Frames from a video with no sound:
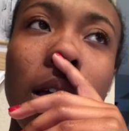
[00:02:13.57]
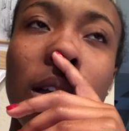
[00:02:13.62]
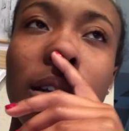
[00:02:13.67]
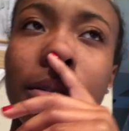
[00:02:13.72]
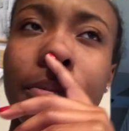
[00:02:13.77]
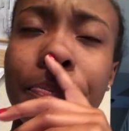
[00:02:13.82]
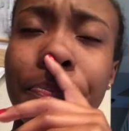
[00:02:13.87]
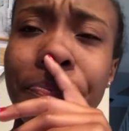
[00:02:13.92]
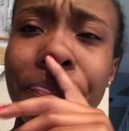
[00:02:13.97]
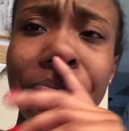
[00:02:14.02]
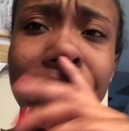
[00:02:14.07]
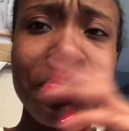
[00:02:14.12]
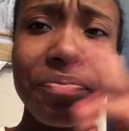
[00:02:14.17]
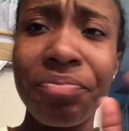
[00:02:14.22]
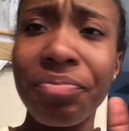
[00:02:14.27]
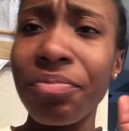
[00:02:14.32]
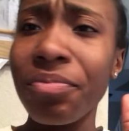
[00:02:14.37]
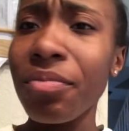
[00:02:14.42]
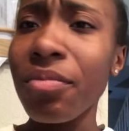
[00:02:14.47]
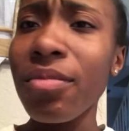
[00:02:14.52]

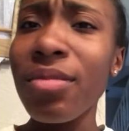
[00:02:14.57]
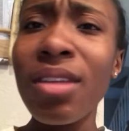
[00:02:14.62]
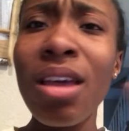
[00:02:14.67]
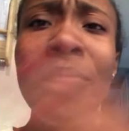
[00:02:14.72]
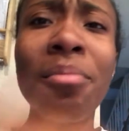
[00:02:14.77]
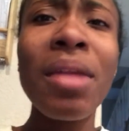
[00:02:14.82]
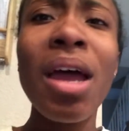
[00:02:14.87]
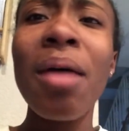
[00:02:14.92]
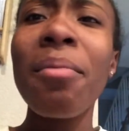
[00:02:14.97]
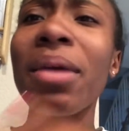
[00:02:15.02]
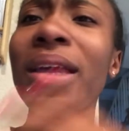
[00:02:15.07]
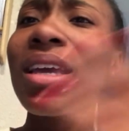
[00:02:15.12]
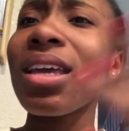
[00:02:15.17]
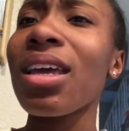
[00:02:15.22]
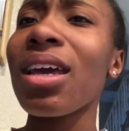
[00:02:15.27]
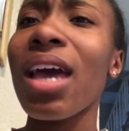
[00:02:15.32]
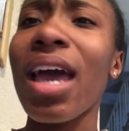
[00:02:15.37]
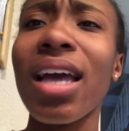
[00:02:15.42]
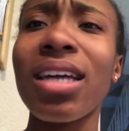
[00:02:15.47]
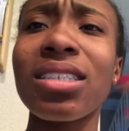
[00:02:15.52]
I'm not make,
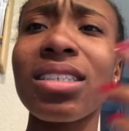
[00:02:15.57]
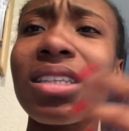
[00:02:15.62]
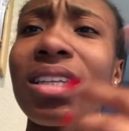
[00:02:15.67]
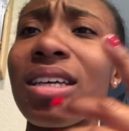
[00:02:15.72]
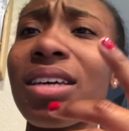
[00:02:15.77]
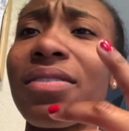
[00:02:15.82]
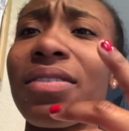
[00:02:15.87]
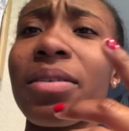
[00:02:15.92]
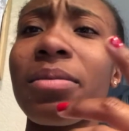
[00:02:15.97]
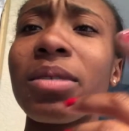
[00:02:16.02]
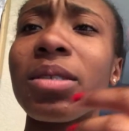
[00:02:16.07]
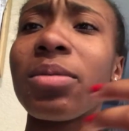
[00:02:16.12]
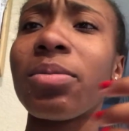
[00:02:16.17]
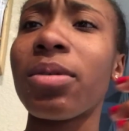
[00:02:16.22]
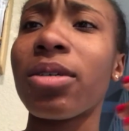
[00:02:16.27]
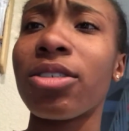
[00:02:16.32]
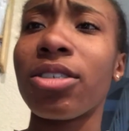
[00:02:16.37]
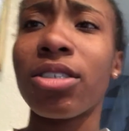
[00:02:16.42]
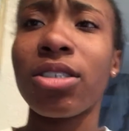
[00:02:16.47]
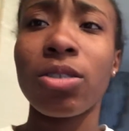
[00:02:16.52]
acting like a famous
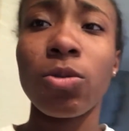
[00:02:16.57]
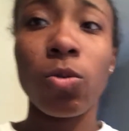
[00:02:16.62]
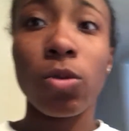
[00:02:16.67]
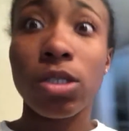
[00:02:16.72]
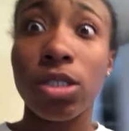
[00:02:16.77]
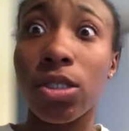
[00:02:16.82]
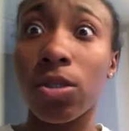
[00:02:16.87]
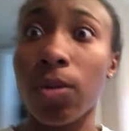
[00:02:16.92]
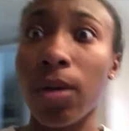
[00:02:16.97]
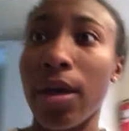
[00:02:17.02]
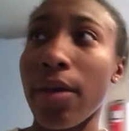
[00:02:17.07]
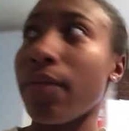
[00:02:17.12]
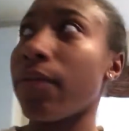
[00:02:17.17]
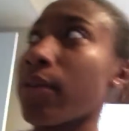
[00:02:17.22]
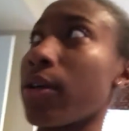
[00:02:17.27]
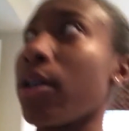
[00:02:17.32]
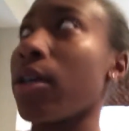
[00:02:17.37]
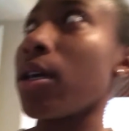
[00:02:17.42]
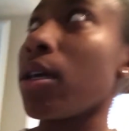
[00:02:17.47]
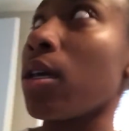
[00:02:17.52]
person
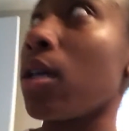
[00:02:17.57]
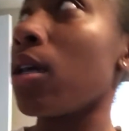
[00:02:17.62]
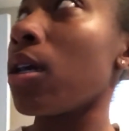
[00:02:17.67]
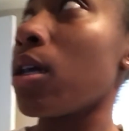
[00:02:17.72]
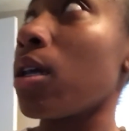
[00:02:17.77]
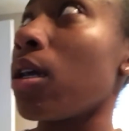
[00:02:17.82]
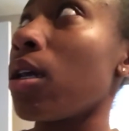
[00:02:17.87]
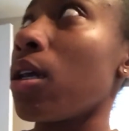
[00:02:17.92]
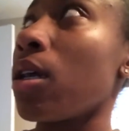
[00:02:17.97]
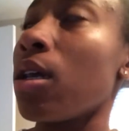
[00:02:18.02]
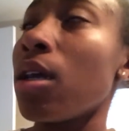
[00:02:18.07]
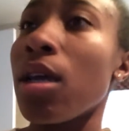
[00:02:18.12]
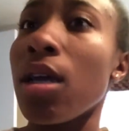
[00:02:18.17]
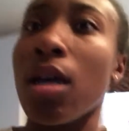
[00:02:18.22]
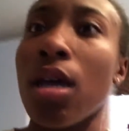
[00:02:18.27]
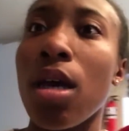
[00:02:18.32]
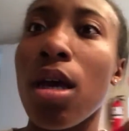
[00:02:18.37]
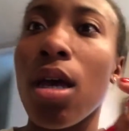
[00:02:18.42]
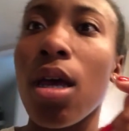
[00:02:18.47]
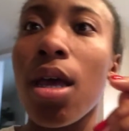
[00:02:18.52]
whatsoever.
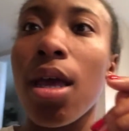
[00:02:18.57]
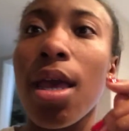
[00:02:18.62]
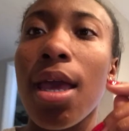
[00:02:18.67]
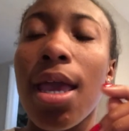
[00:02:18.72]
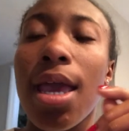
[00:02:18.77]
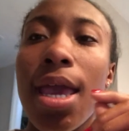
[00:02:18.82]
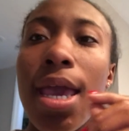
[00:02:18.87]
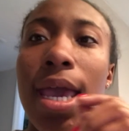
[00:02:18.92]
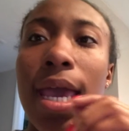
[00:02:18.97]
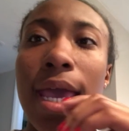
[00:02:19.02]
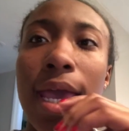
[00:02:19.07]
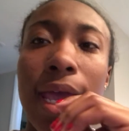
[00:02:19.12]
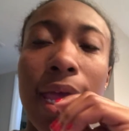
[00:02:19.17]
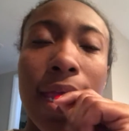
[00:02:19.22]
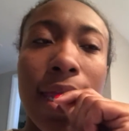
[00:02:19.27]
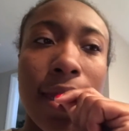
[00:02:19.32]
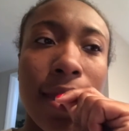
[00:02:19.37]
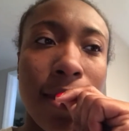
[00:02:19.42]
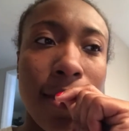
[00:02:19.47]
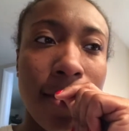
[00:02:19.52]

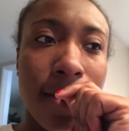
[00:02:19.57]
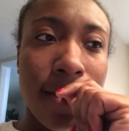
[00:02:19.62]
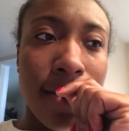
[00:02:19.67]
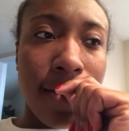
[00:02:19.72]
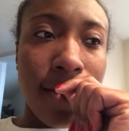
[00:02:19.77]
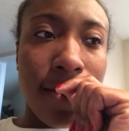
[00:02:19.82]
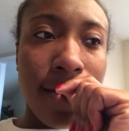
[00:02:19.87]
And